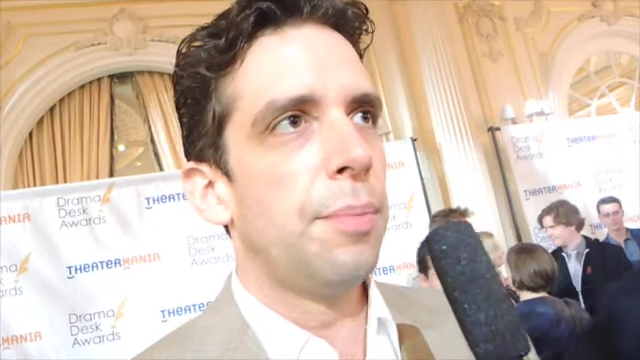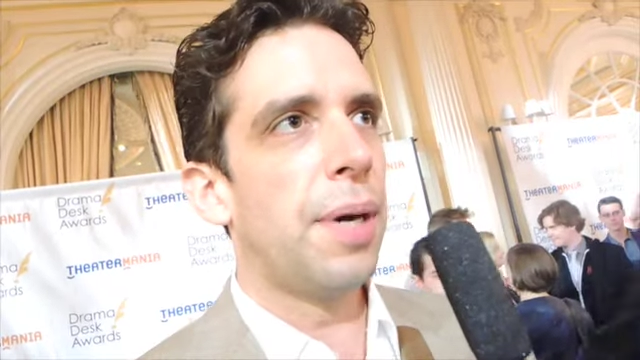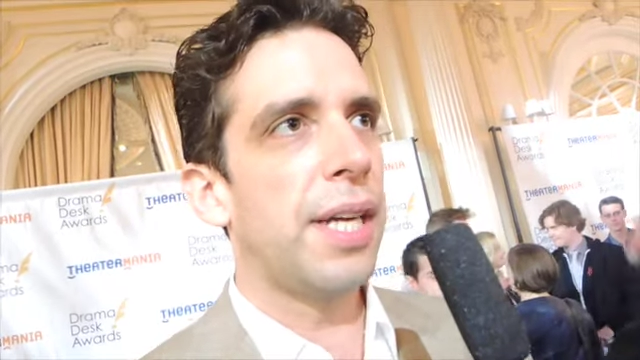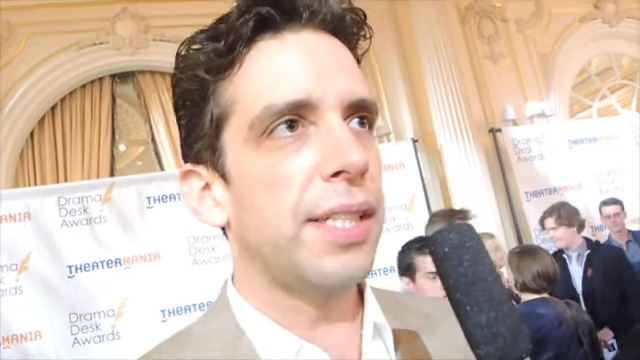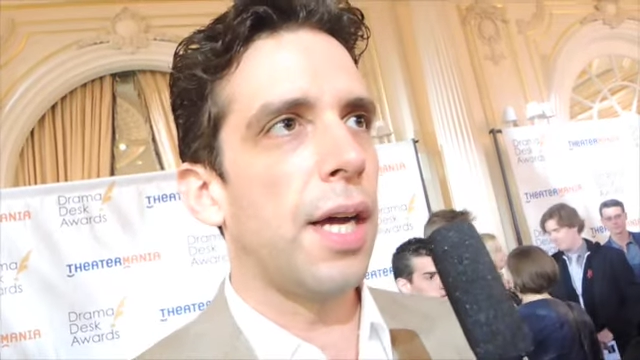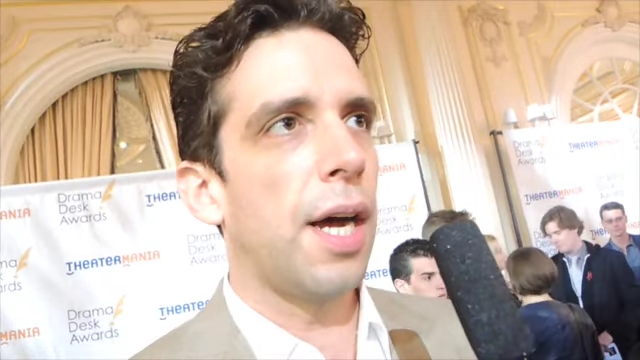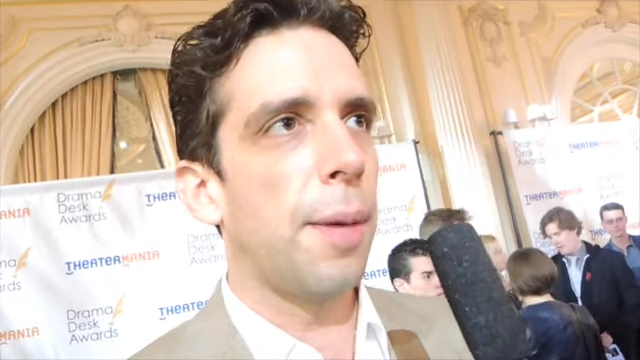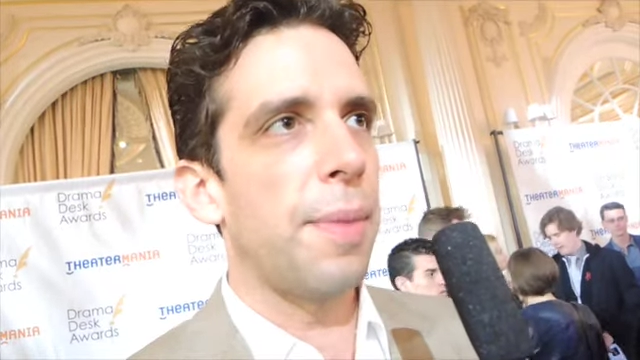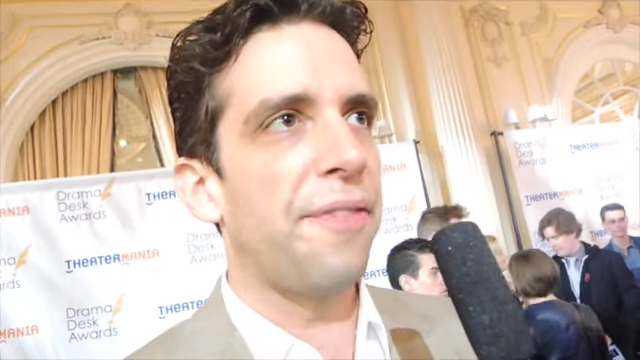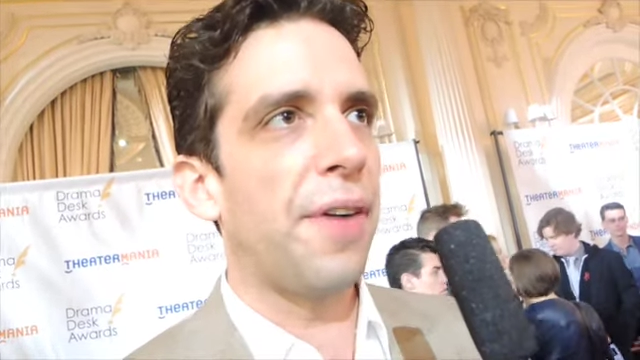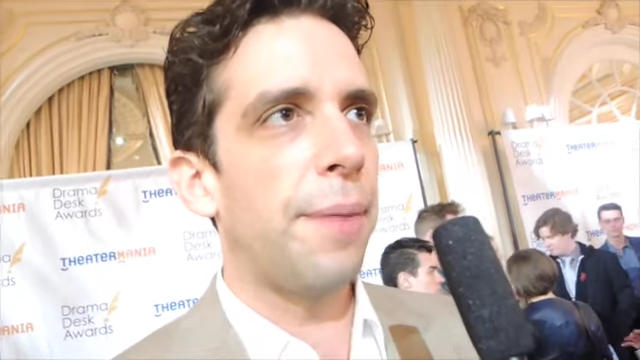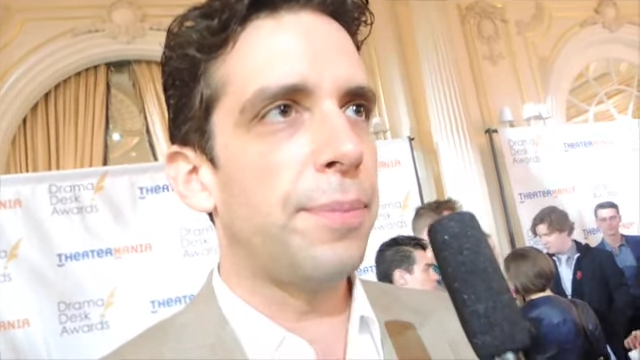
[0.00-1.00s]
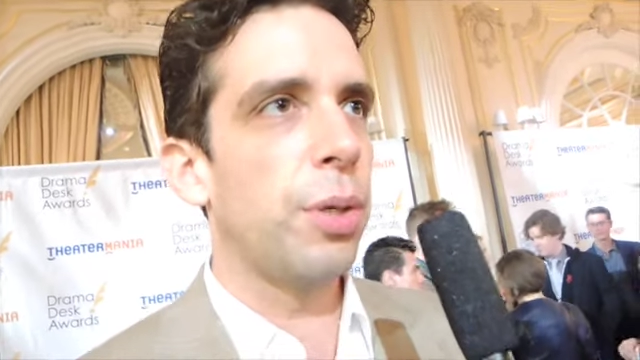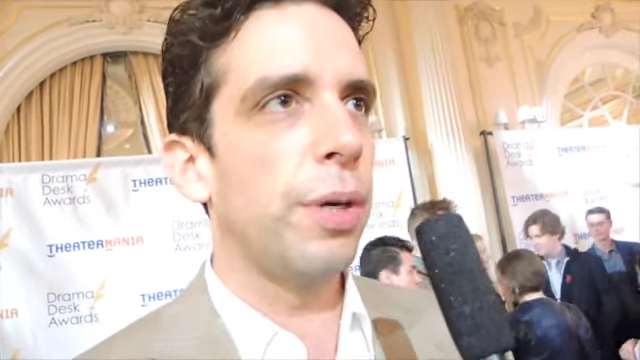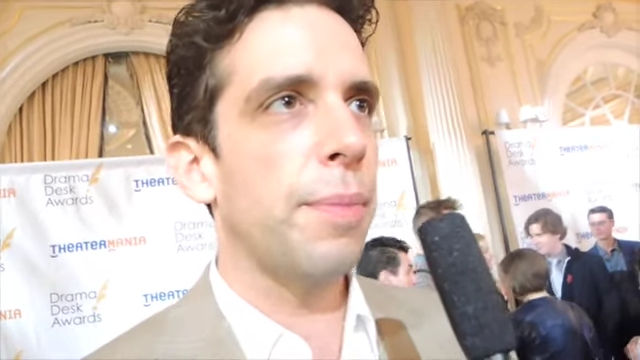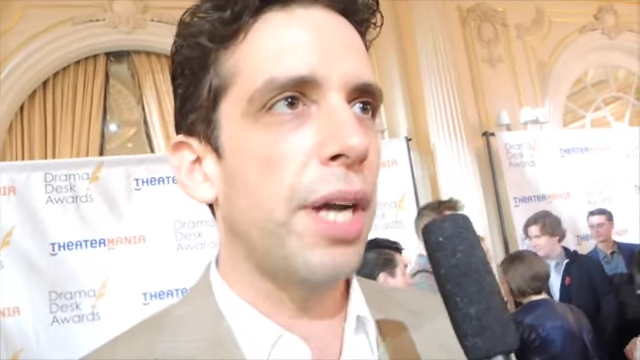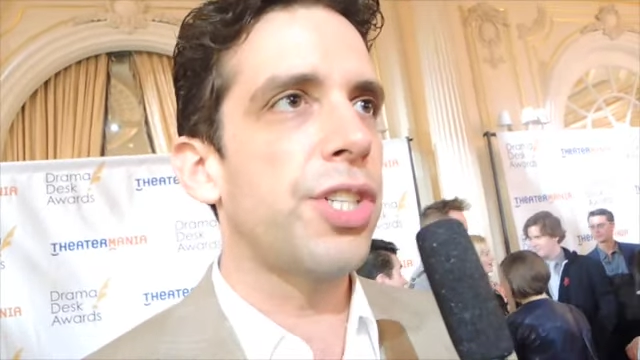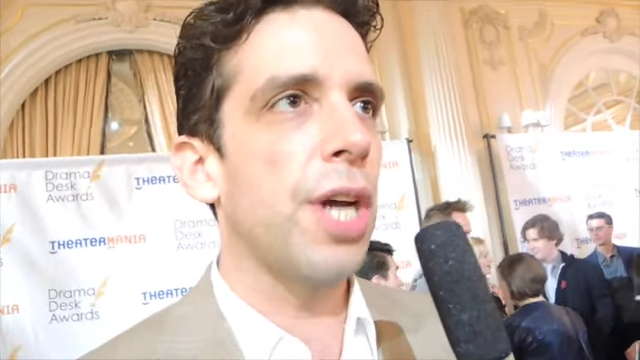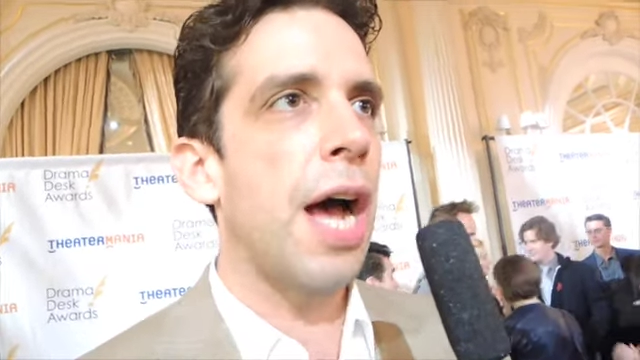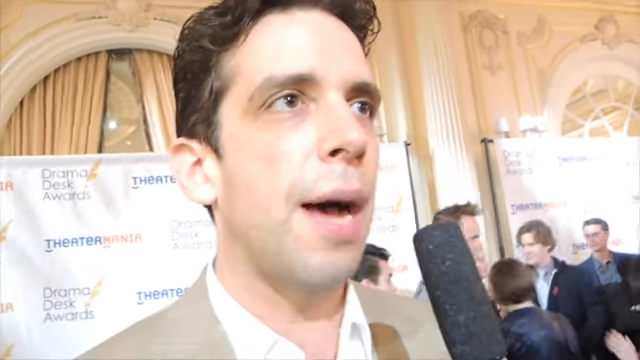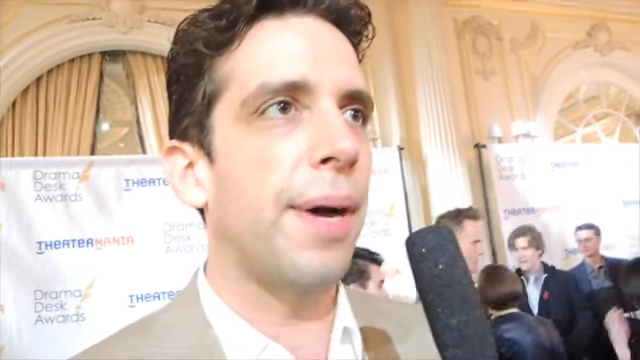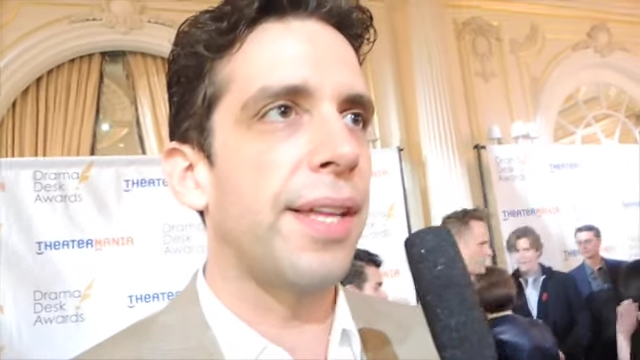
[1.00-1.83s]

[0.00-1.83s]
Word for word: But um, if I'm doing my job,